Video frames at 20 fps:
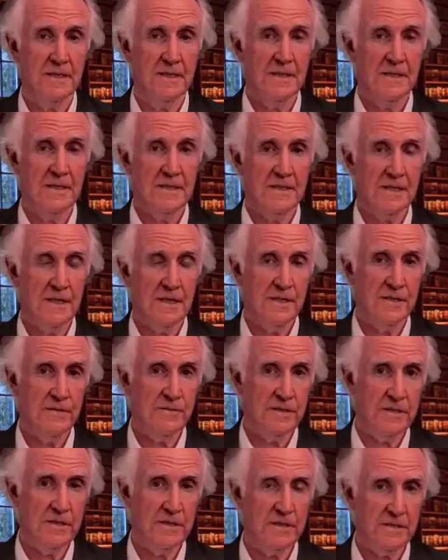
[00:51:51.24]
So it
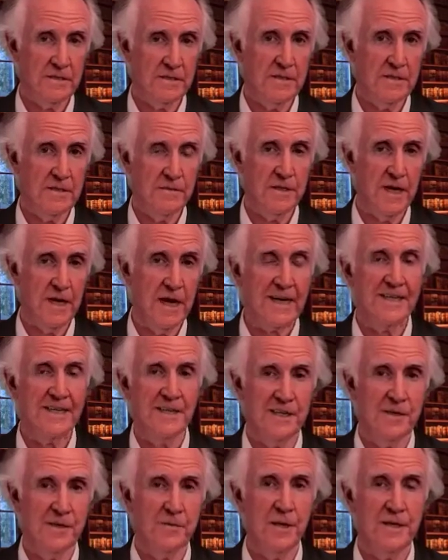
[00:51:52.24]
was lucky
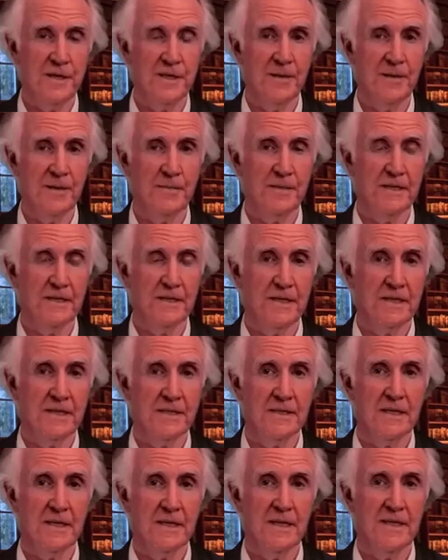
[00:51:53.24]
that he went at that particular
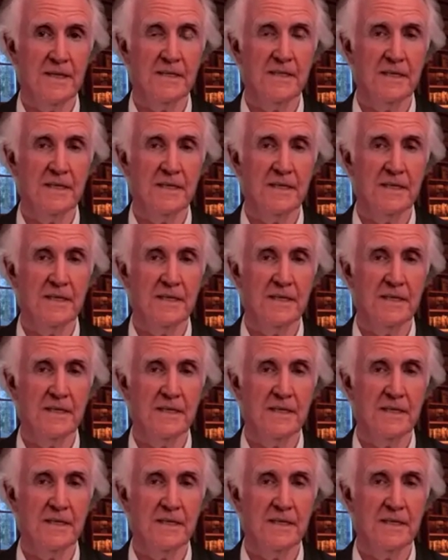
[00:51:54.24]
stage,